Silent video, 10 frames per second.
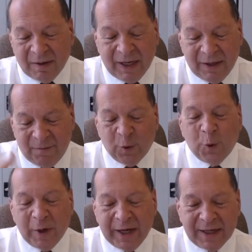in 4
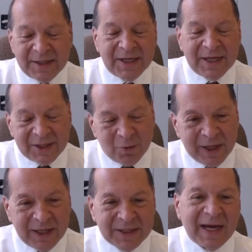weeks, 6
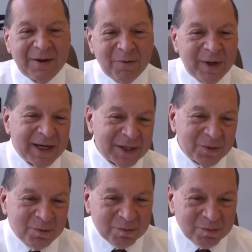weeks, 8 weeks,